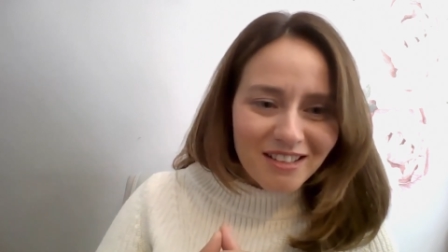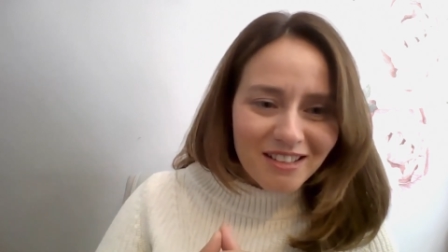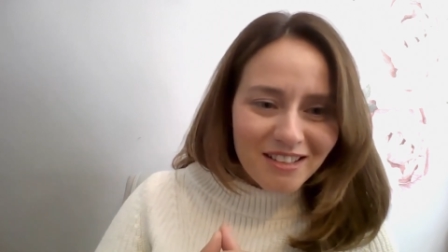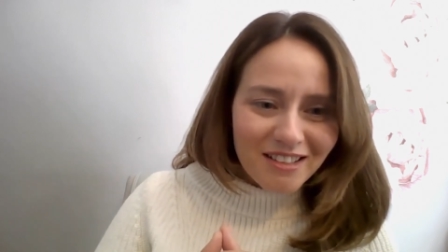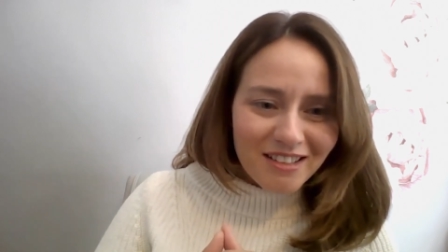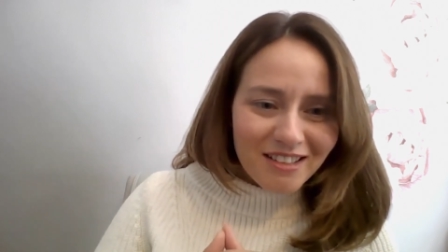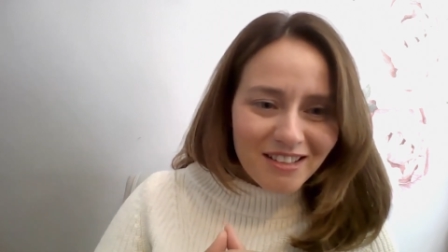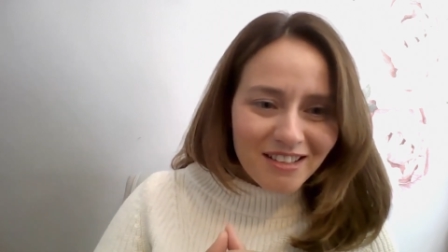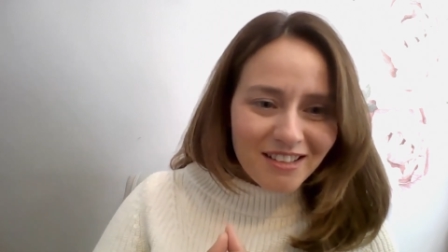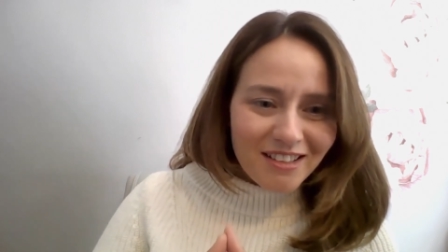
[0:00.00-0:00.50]

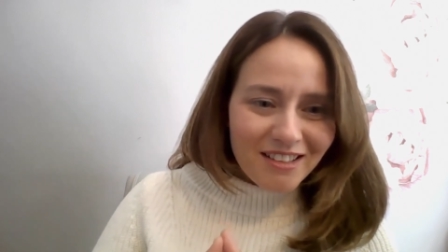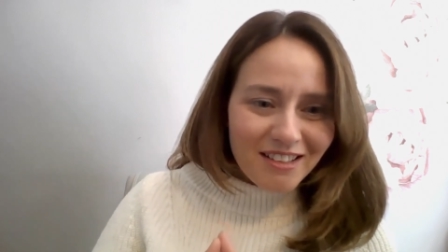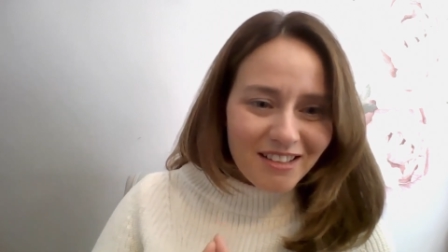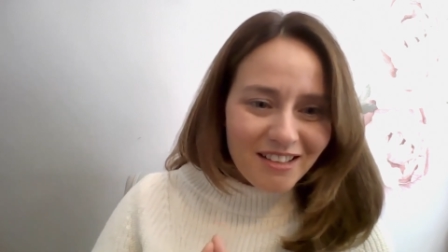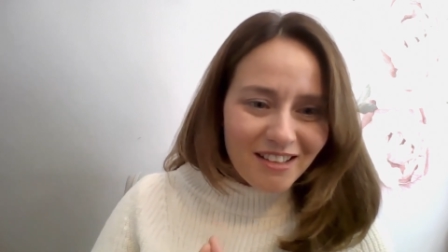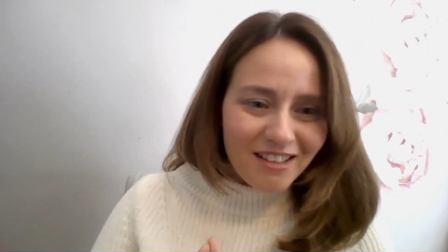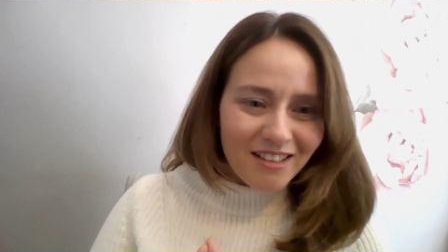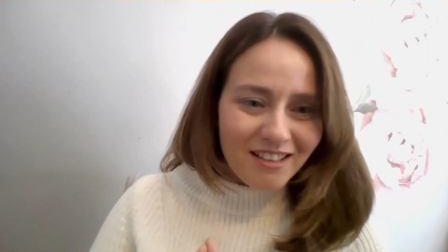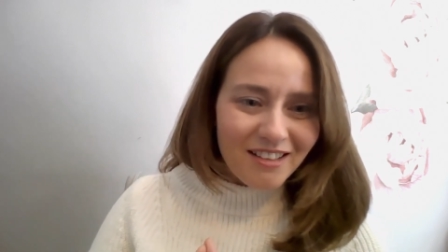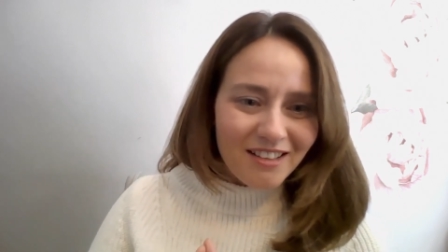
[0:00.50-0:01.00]
Yeah.
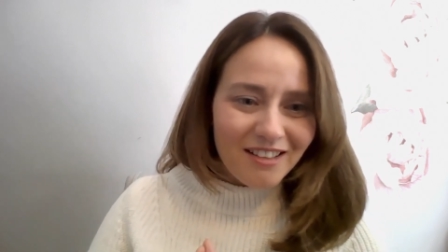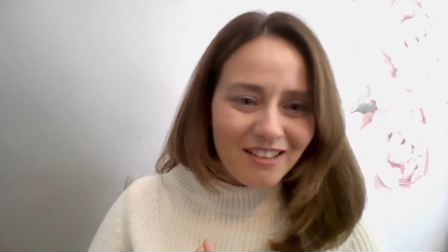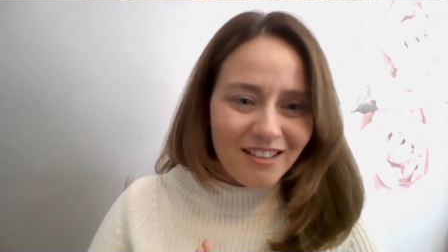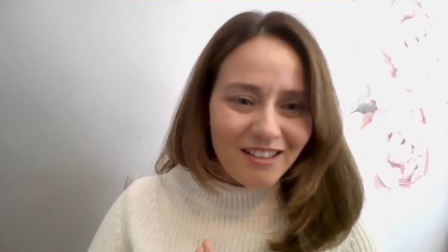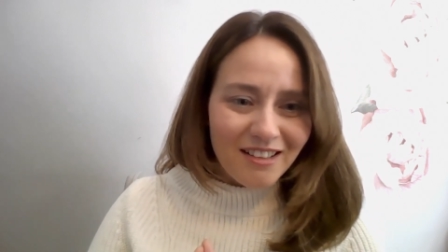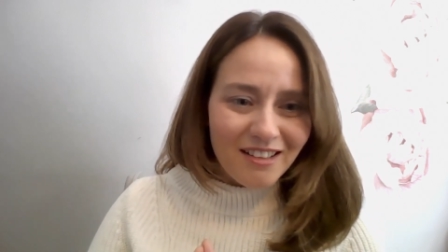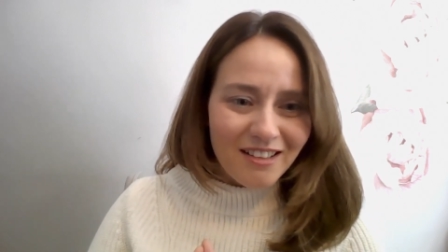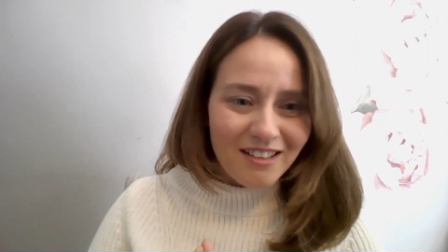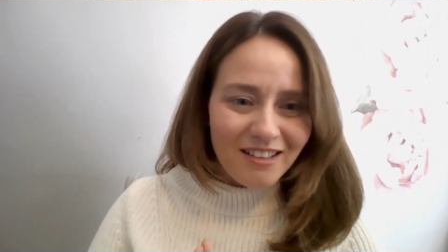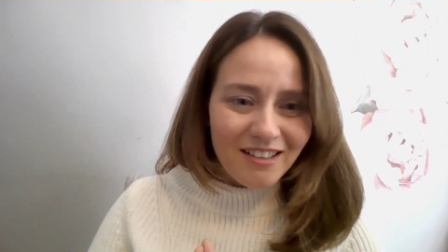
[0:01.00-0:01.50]
I would
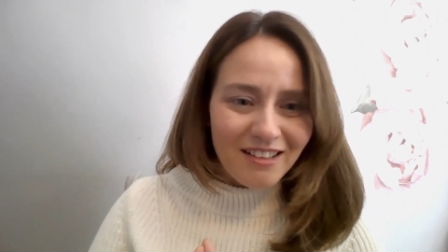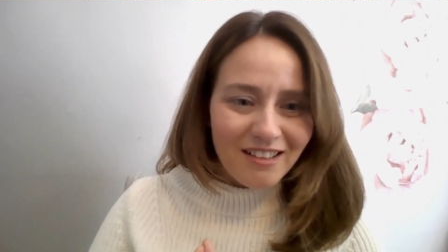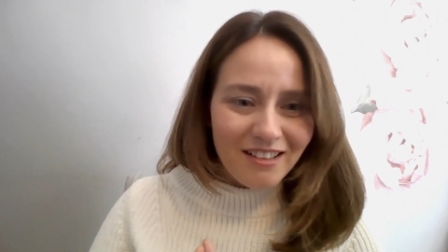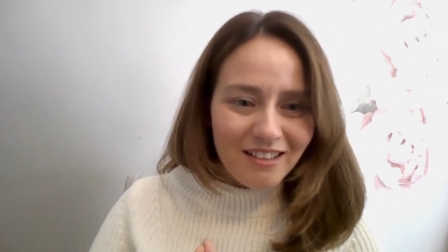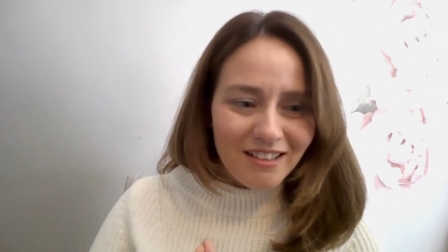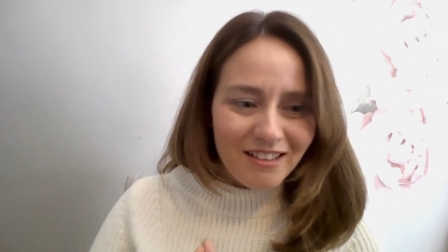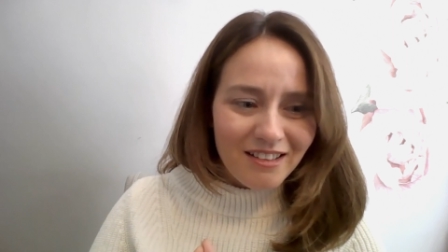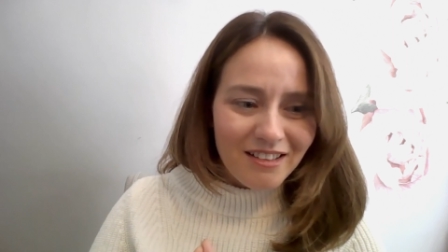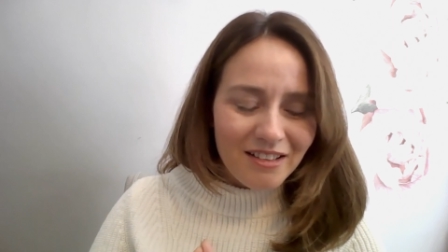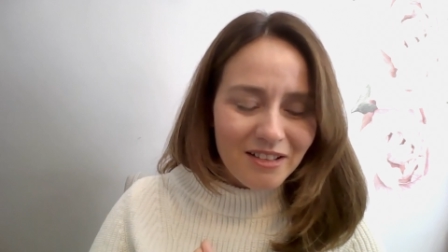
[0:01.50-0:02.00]

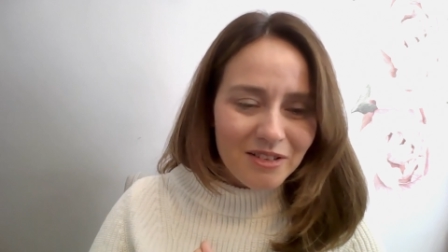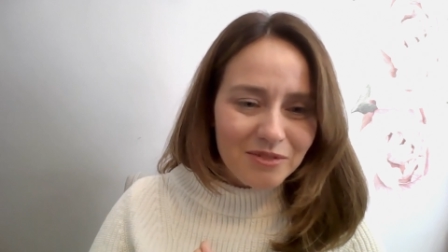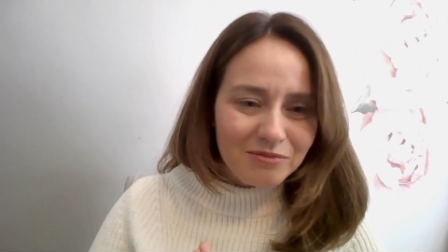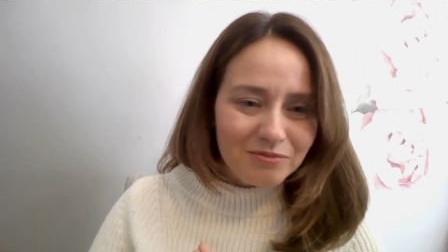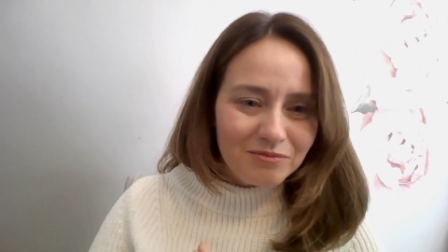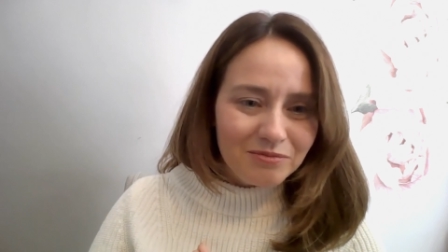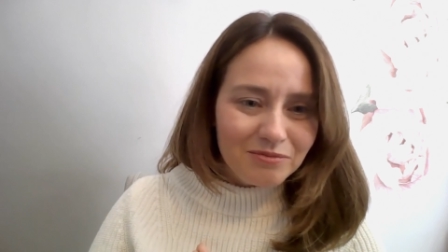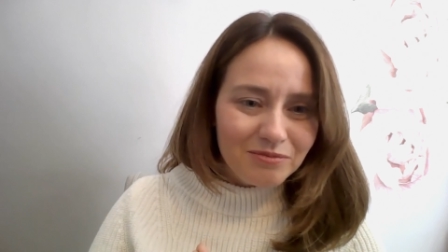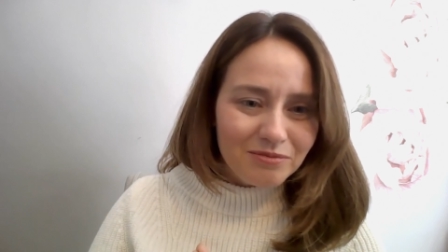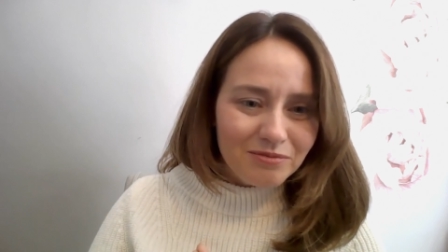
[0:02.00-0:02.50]
also, uh,
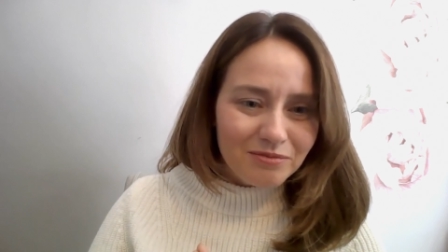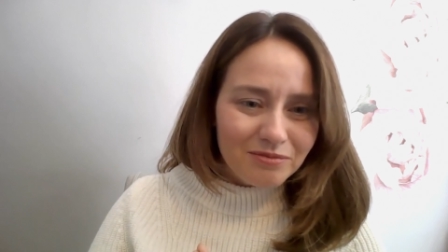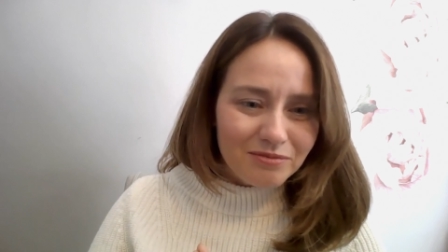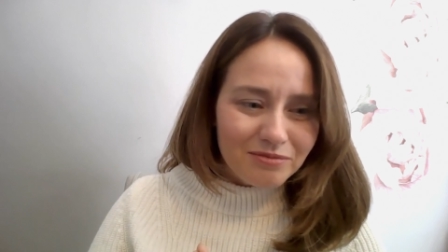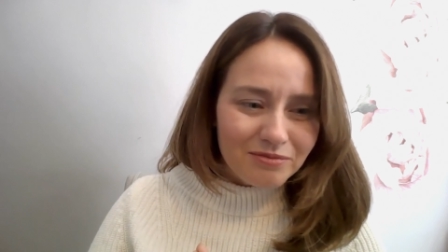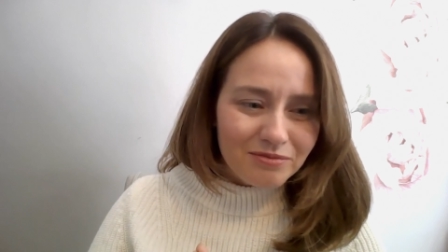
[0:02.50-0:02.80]
you know,